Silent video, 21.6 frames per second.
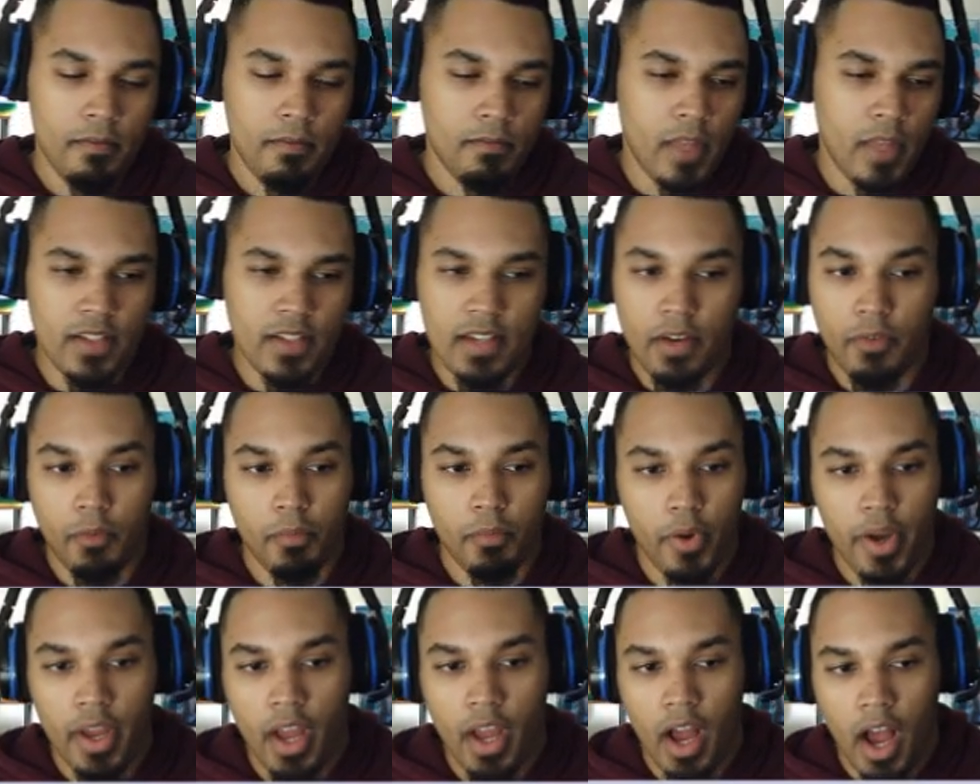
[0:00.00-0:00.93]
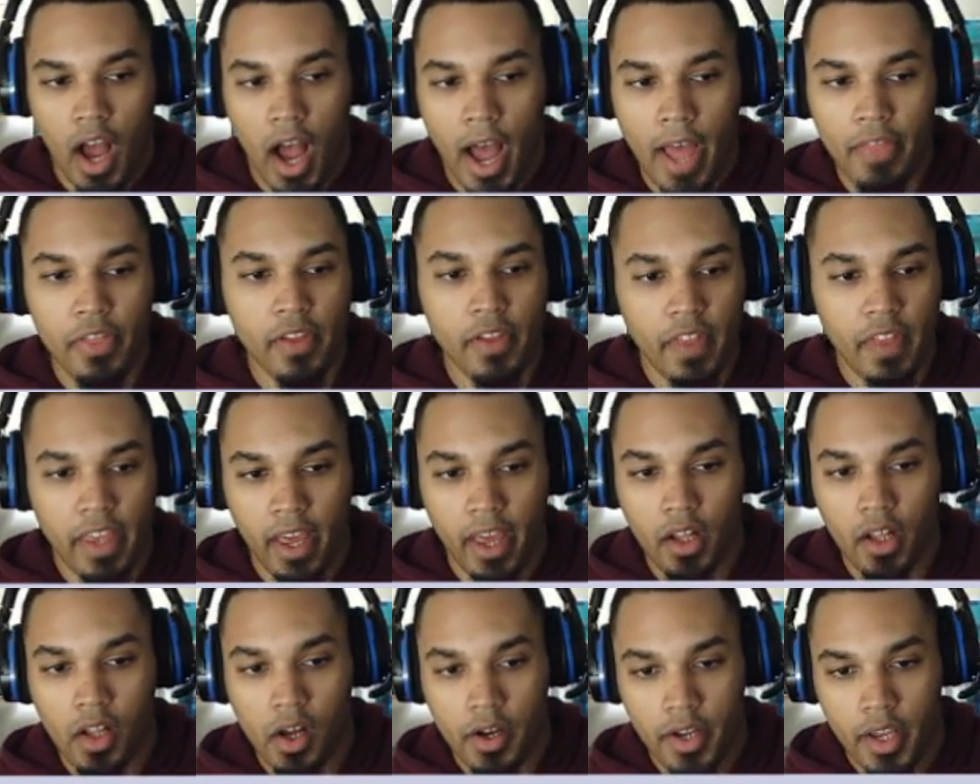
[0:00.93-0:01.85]
That's a different point. I think they get
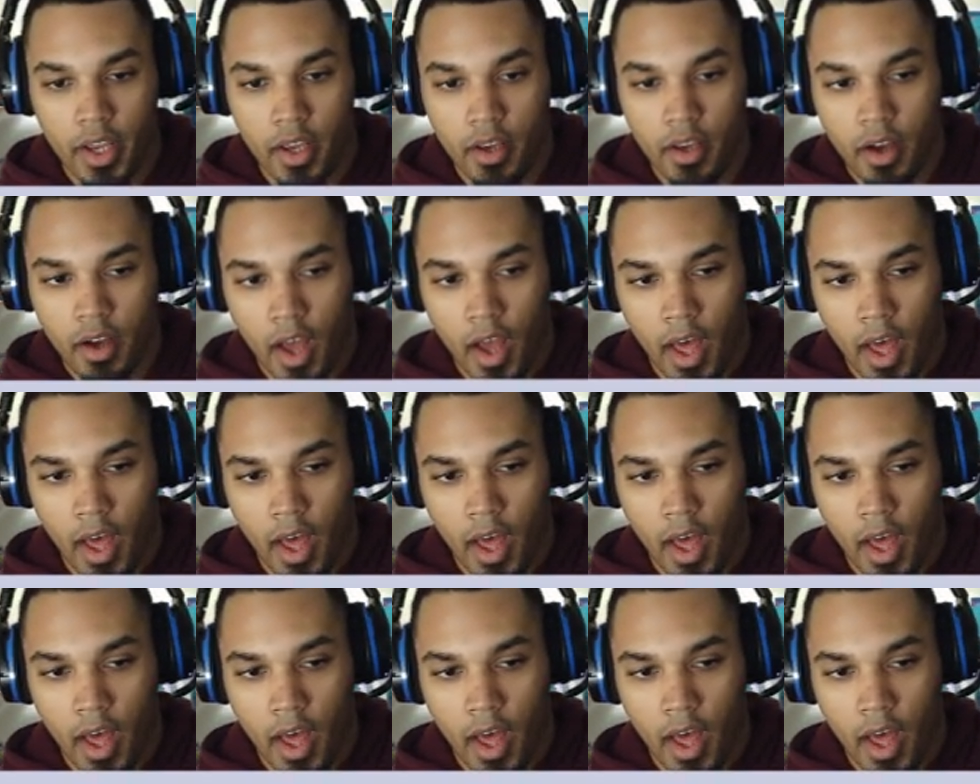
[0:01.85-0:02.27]
clunky.